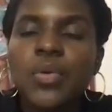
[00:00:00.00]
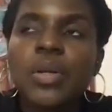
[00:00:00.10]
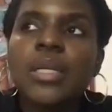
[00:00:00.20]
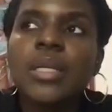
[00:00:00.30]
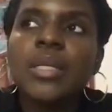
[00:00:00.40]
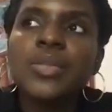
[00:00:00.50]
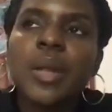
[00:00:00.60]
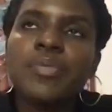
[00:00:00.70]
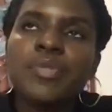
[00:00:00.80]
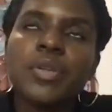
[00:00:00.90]
or at least
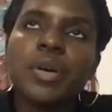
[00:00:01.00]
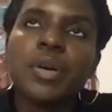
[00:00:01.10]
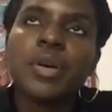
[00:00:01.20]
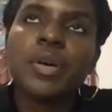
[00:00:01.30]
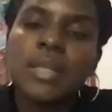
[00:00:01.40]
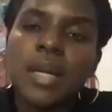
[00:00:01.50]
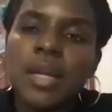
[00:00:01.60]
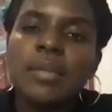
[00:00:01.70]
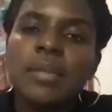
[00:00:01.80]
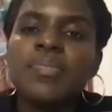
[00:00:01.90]
do it after if you haven't
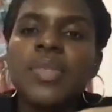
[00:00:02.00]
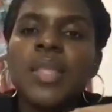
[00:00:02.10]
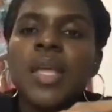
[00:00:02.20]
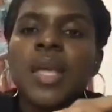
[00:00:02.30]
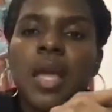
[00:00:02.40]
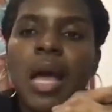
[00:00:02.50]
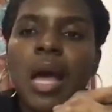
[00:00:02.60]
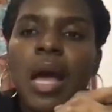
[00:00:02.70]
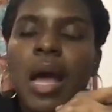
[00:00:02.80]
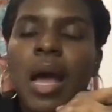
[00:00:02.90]
done it,
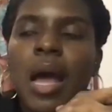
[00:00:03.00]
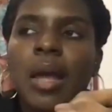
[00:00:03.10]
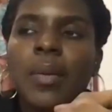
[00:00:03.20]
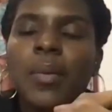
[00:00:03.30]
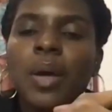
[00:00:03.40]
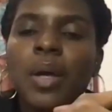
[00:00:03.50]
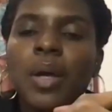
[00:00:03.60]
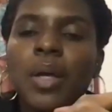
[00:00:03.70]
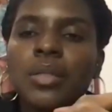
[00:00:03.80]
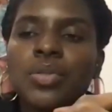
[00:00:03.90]
I
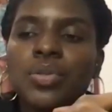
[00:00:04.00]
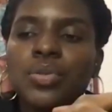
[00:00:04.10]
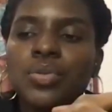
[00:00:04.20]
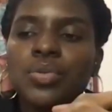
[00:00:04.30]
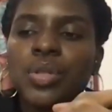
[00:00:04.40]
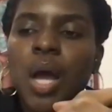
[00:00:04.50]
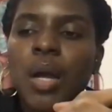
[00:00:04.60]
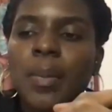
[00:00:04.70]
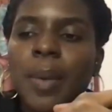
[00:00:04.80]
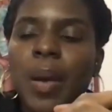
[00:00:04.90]
want to
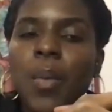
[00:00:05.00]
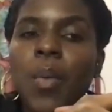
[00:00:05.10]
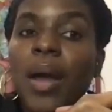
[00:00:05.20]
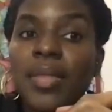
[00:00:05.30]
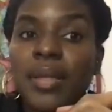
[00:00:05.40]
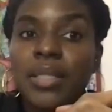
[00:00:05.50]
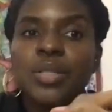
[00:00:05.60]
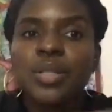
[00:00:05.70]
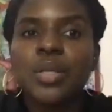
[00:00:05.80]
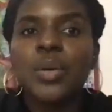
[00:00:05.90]
talk about why
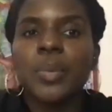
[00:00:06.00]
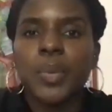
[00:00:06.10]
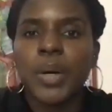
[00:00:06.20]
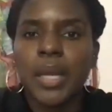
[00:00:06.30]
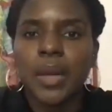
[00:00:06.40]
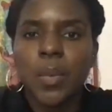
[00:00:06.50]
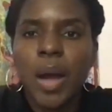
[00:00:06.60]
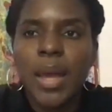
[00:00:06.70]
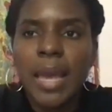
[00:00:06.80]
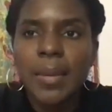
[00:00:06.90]
this is so important,
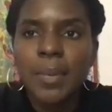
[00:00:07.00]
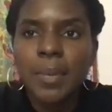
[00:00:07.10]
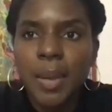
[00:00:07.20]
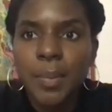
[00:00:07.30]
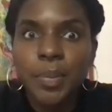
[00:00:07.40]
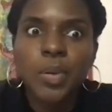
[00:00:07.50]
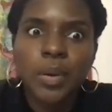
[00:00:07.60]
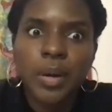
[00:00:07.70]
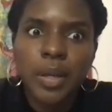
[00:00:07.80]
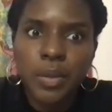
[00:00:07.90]
why I'm
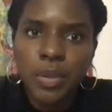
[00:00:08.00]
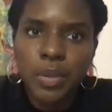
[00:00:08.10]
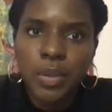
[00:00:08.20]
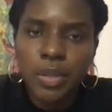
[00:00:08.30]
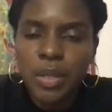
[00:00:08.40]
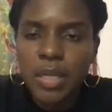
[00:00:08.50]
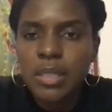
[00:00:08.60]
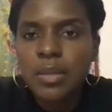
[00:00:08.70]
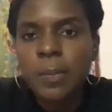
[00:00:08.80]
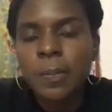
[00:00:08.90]
imploring you to do
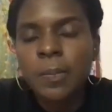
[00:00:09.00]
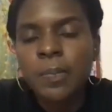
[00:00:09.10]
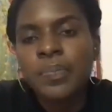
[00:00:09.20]
this.